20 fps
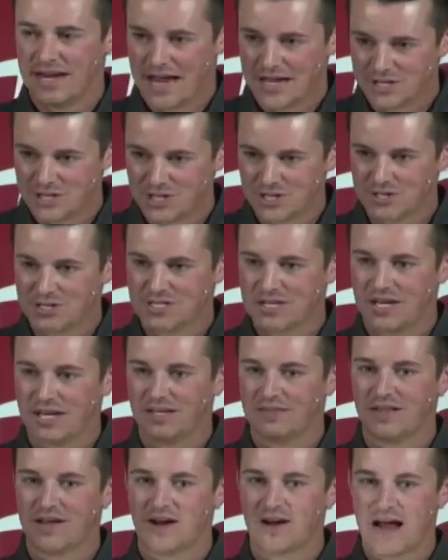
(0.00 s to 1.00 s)
That as you're
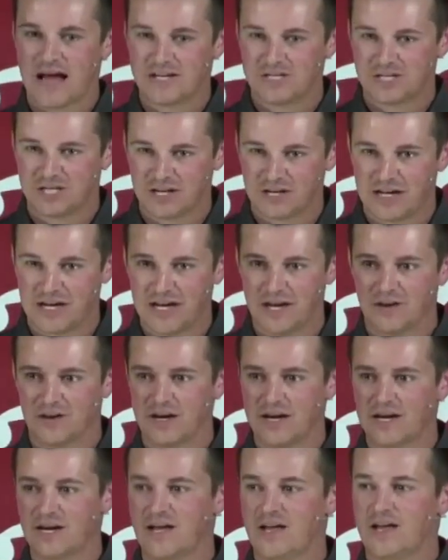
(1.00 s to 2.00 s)
sitting there, as you're
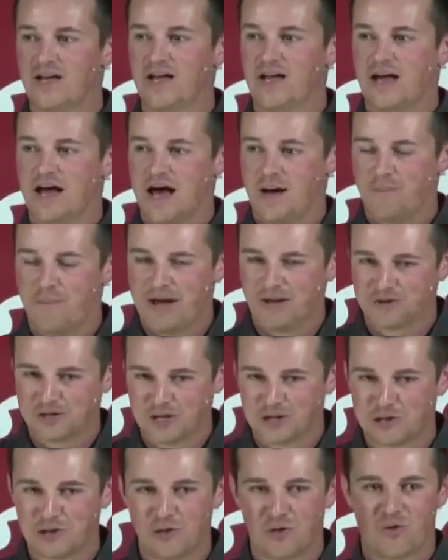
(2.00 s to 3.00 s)
hearing
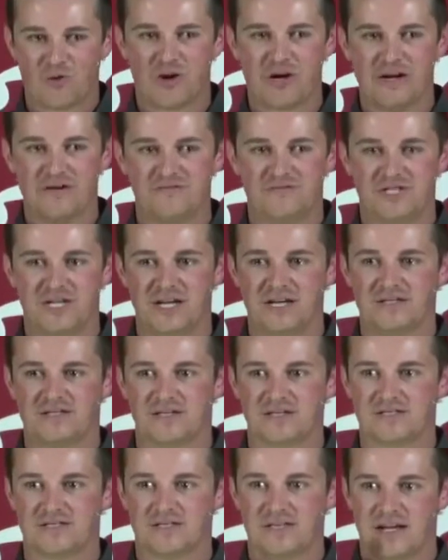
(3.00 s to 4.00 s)
about the glory of
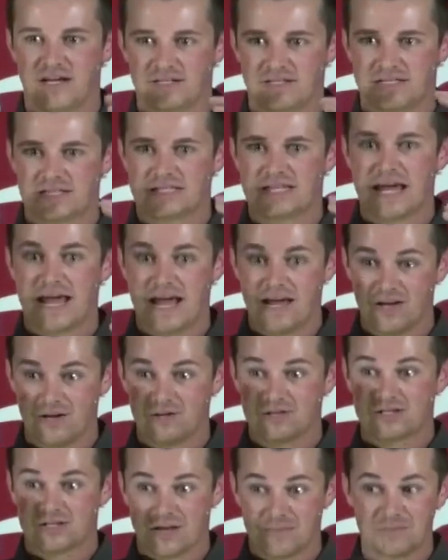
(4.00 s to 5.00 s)
Jesus that
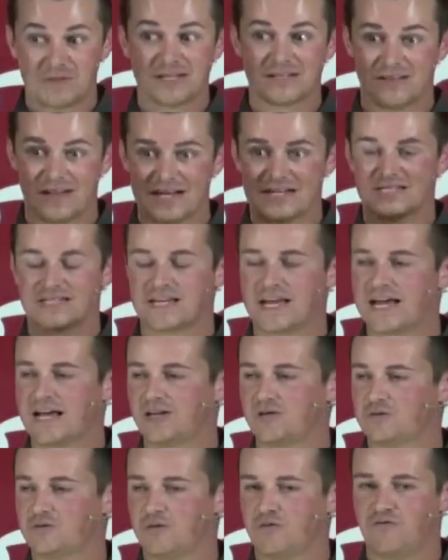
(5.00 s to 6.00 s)
scales, something like
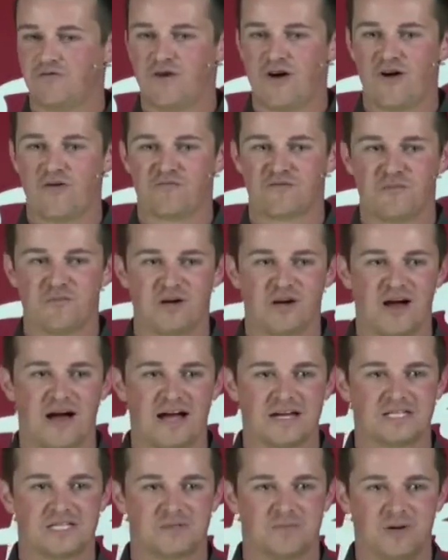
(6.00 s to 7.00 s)
scales, would fall from your
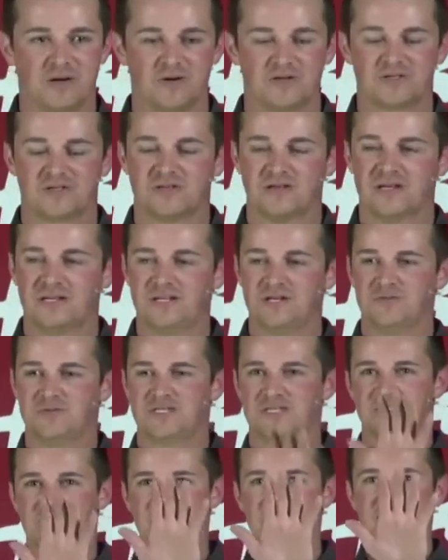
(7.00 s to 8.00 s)
eyes spiritually and you
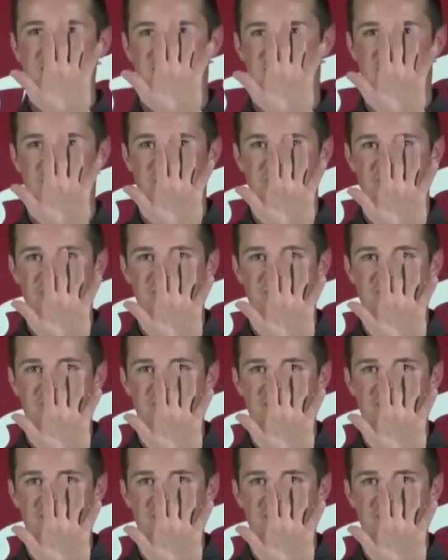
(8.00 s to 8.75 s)
would see him